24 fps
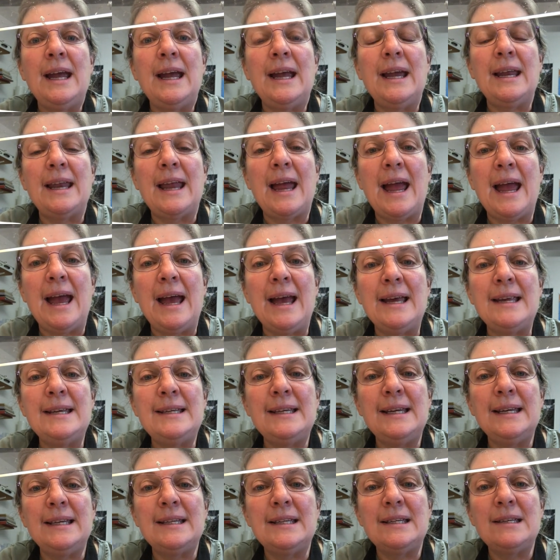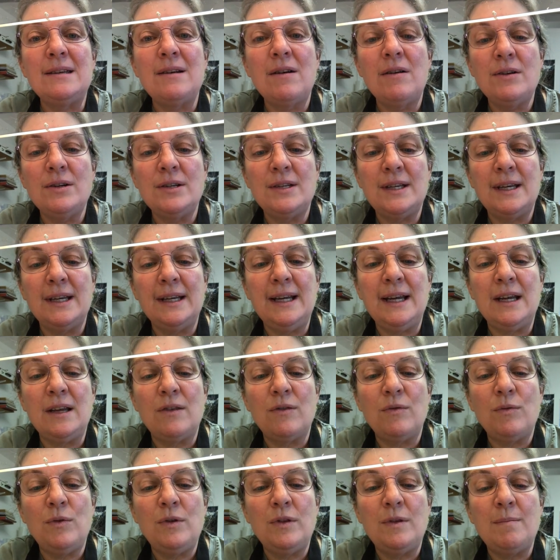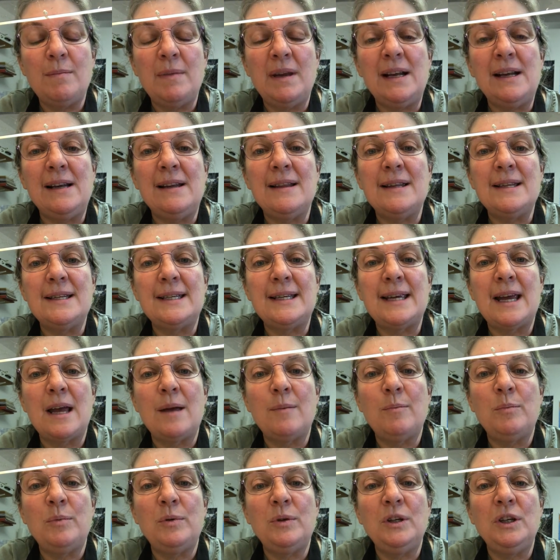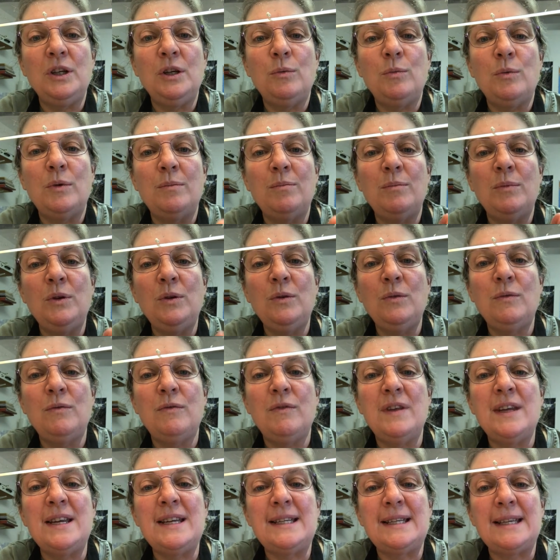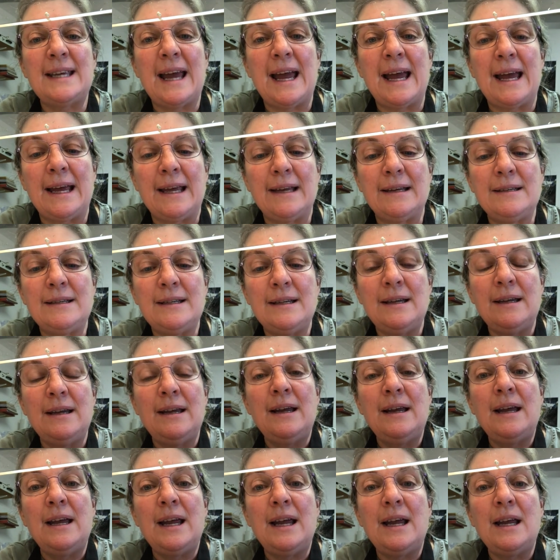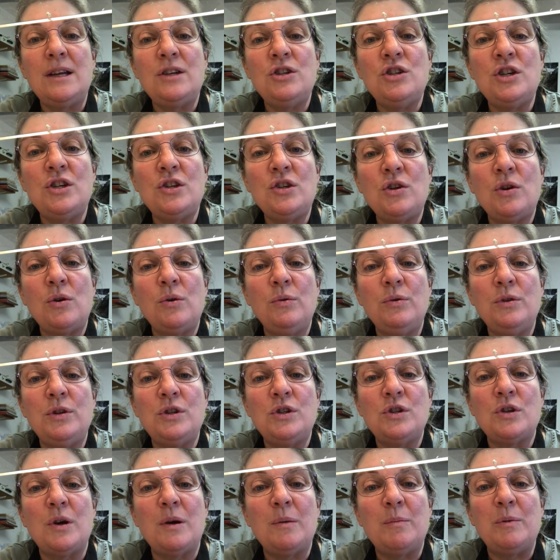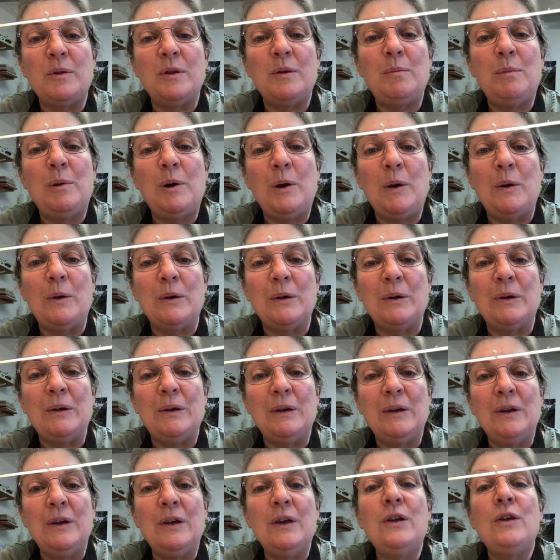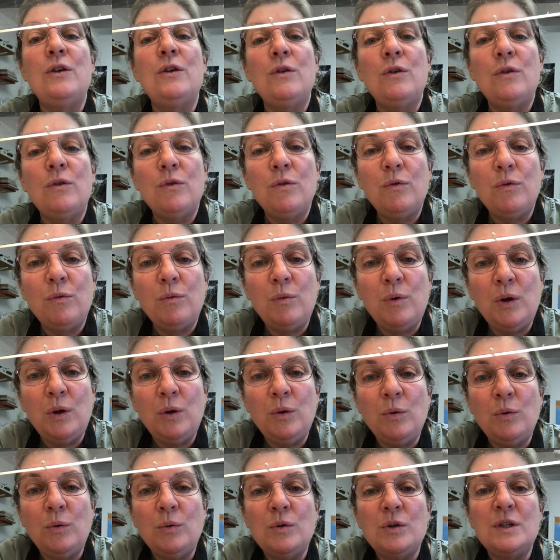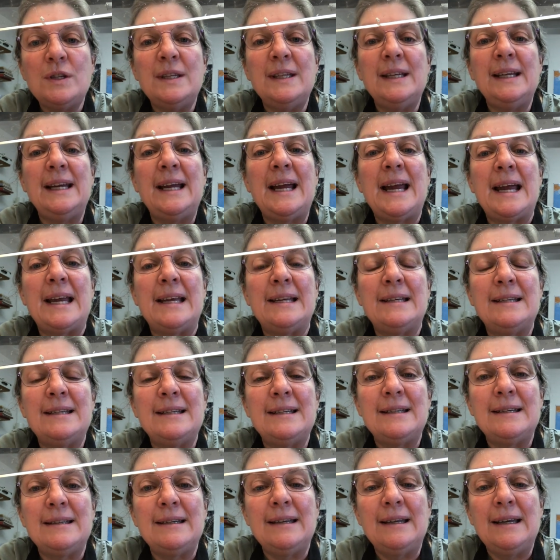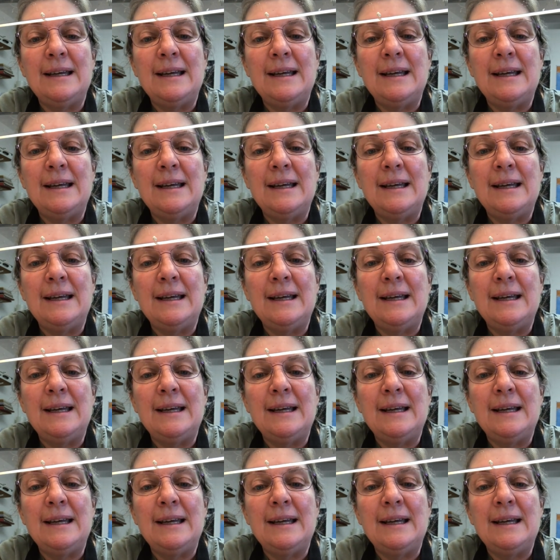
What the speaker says: and as it starts to get through the middle of the sample, you remove this hand and just hold the top of the block through to the end.